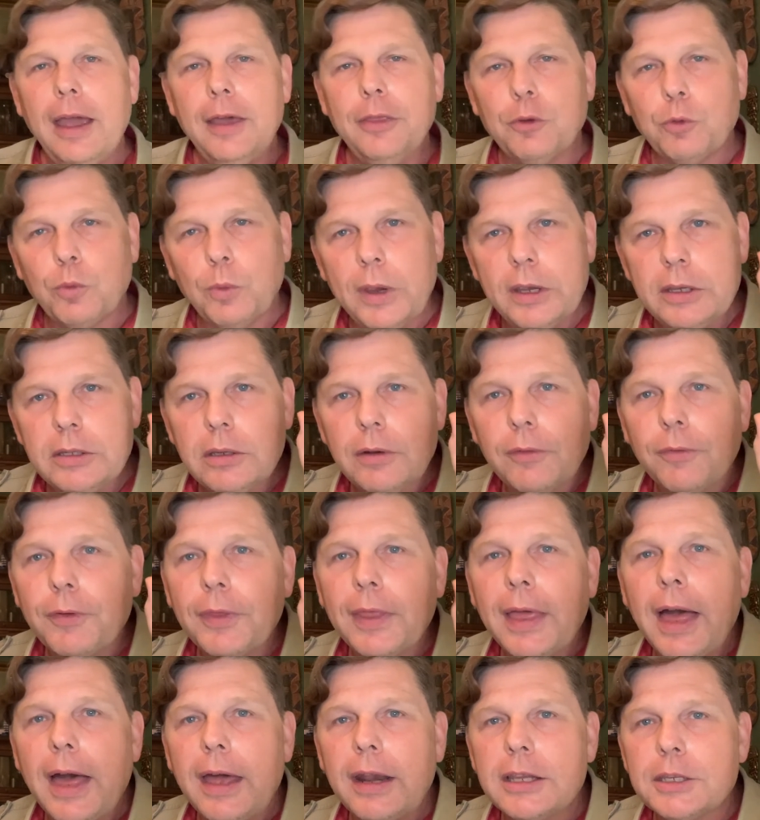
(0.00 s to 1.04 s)
And the reason for
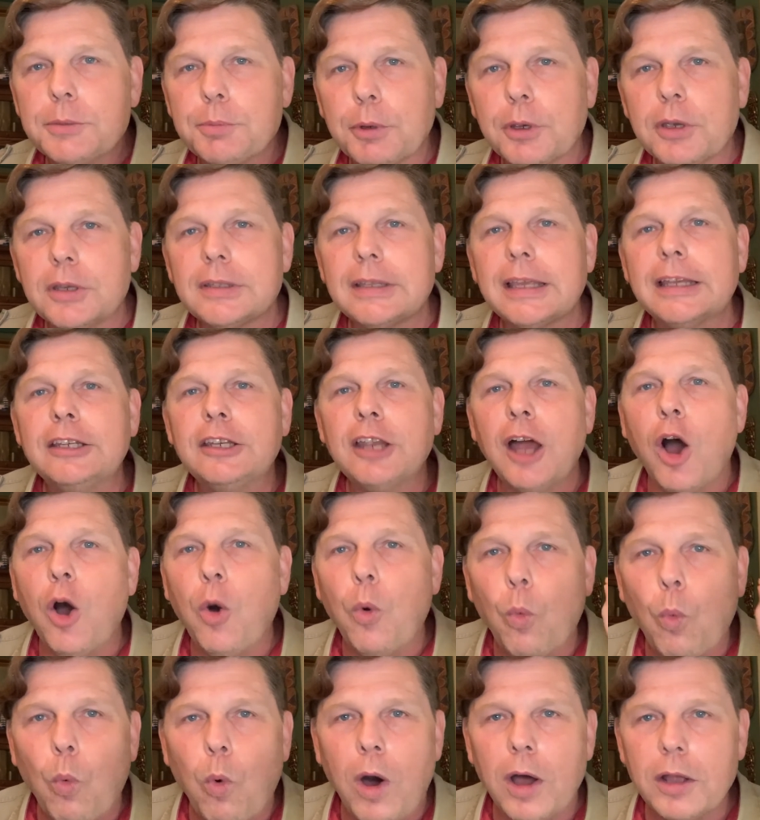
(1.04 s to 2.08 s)
that is because they
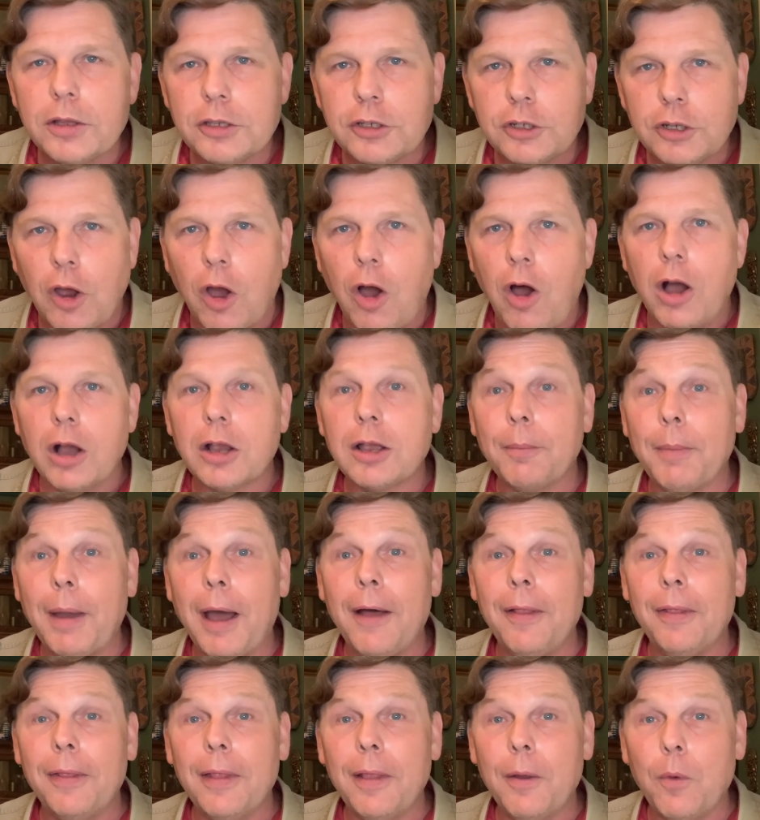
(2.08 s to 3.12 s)
don't want to talk
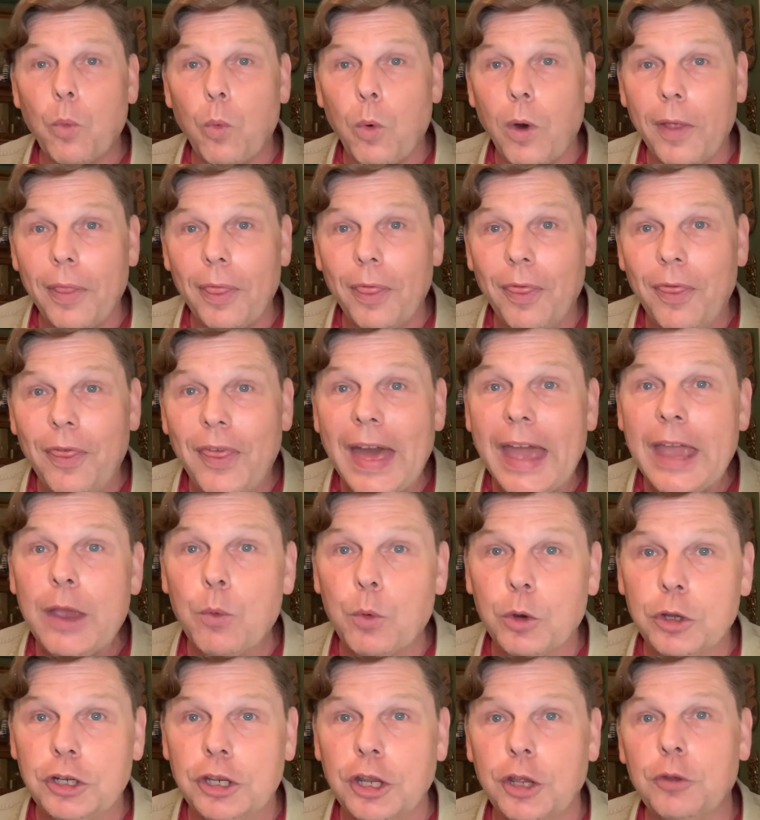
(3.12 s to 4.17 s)
about what they
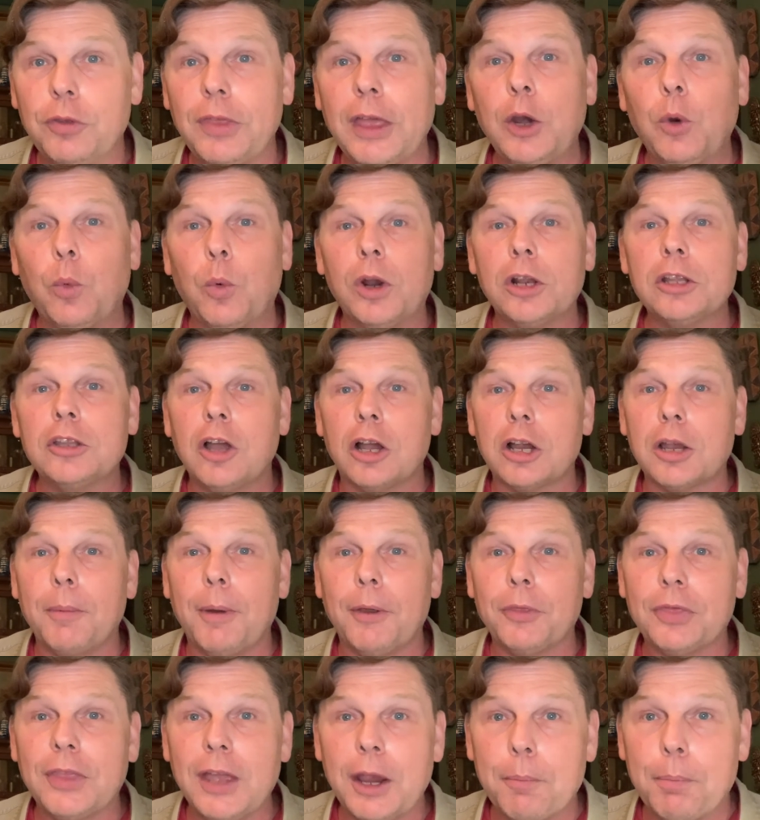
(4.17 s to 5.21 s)
would do. They don't want to talk
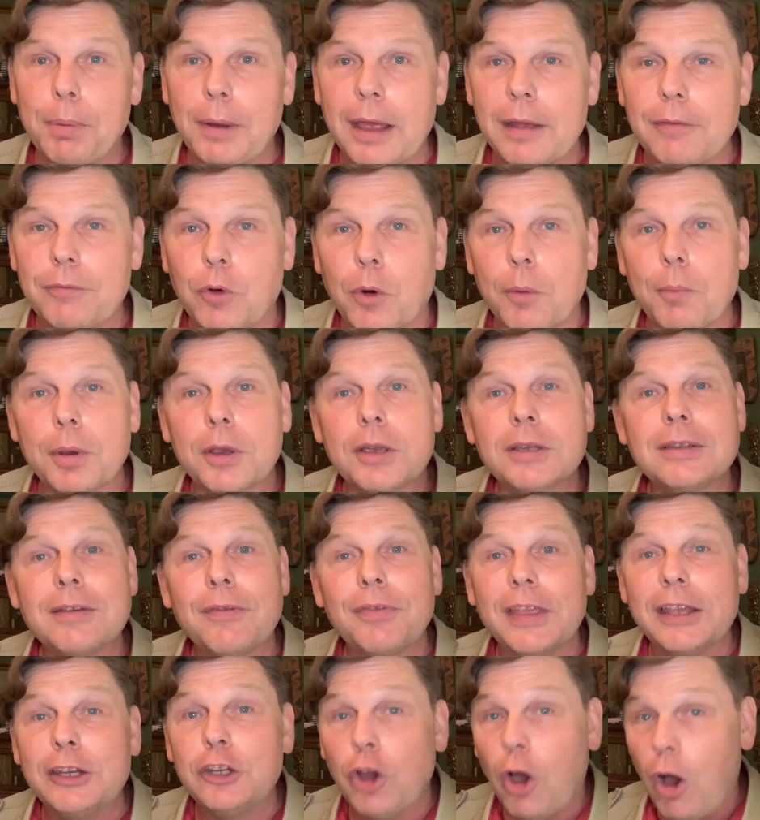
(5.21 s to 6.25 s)
about their platform, because
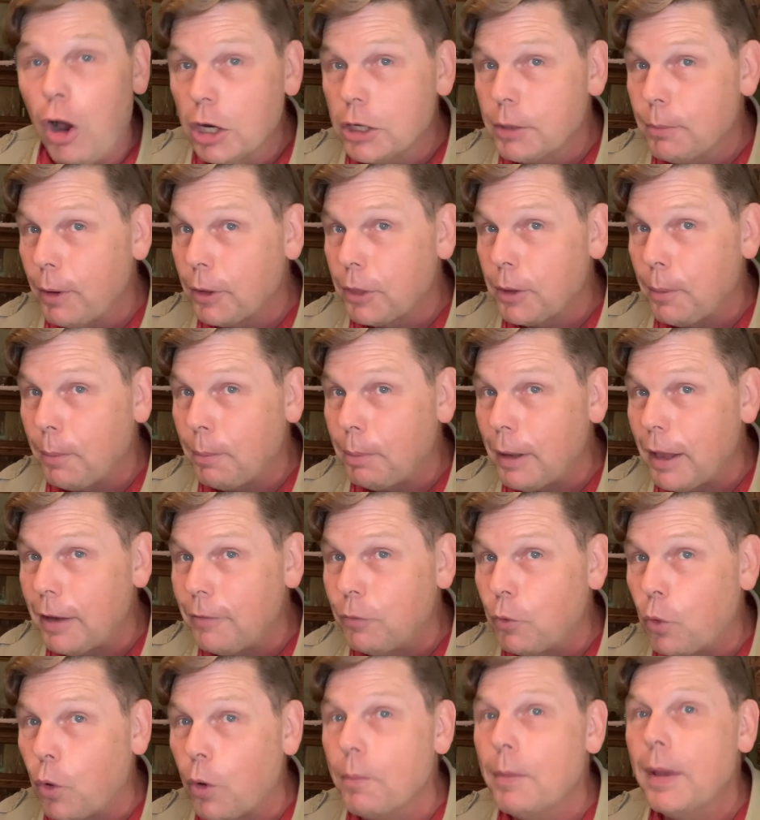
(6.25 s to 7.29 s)
if they talked about their
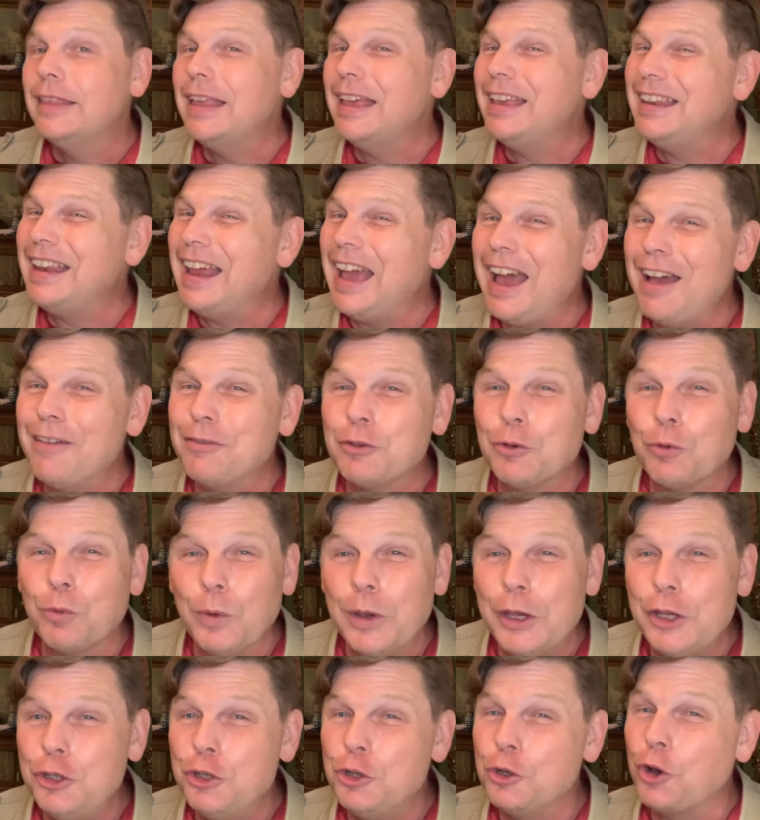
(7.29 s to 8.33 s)
platform, they'd have to
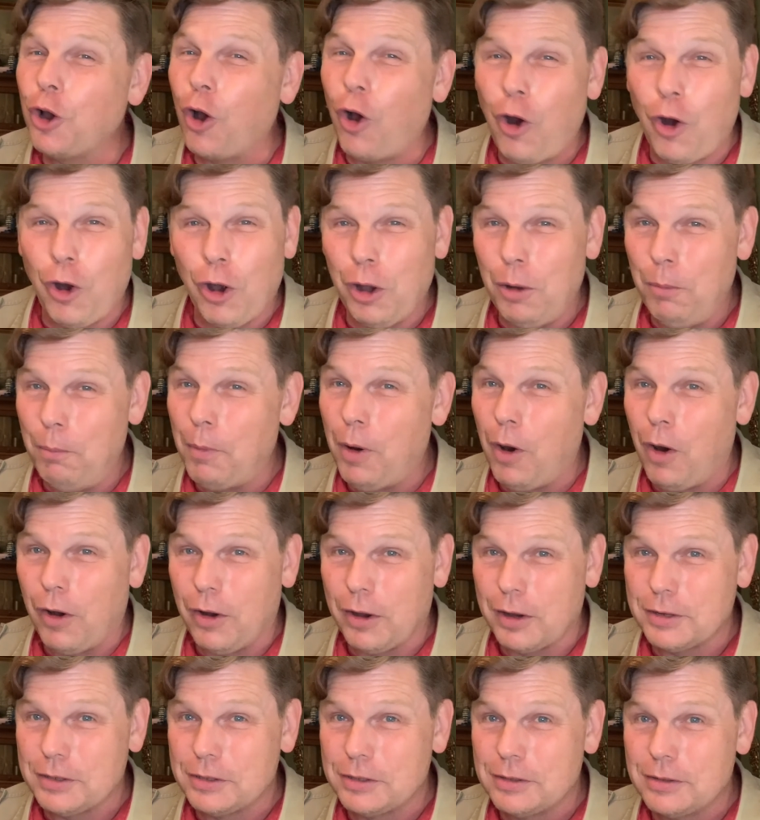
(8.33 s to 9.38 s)
read you Karl
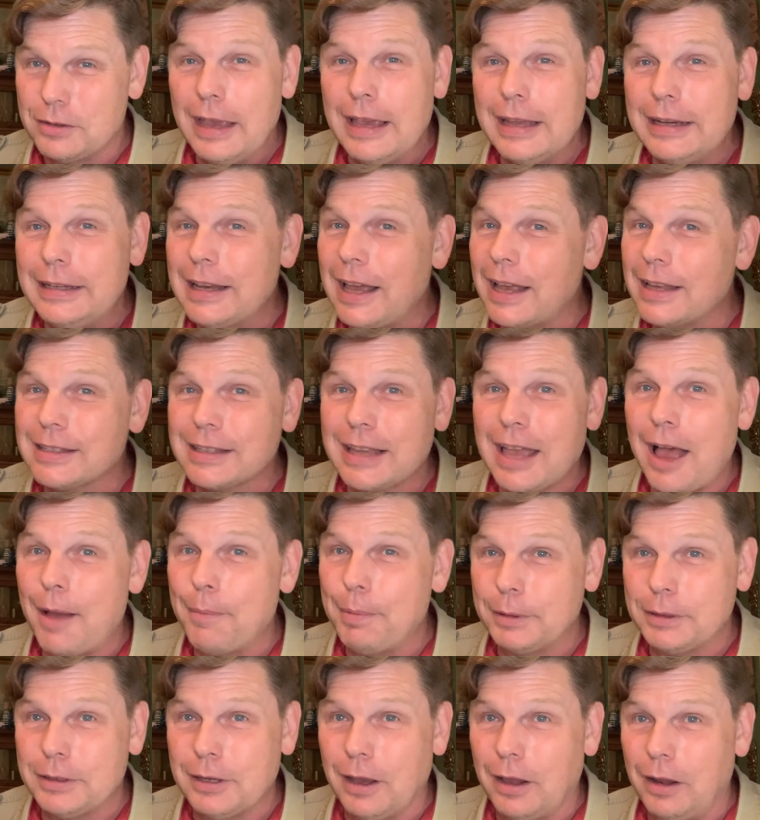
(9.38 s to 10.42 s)
Marx and Das
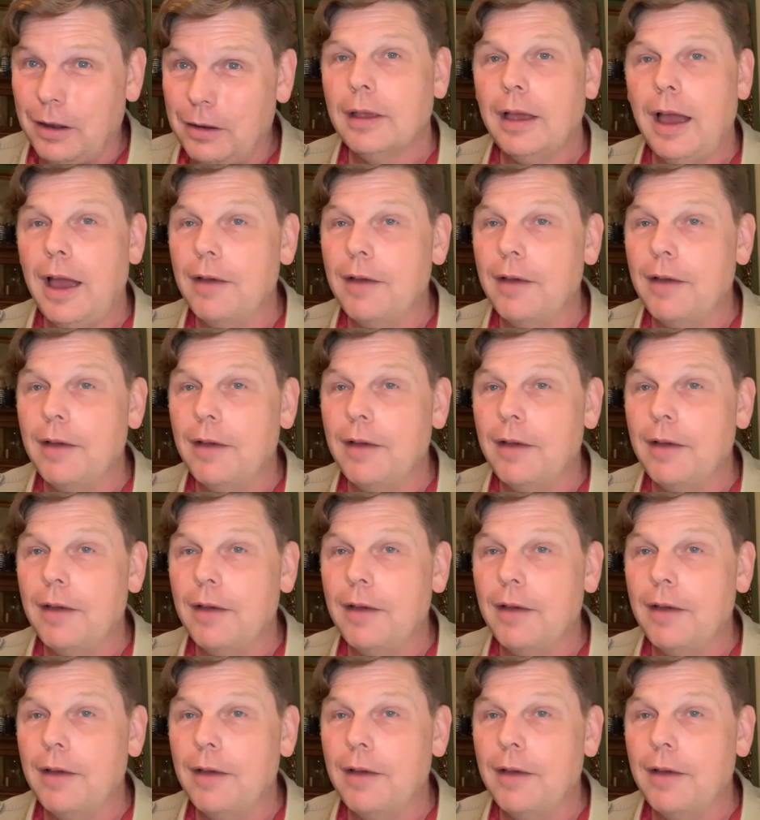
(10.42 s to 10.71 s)
Kapital.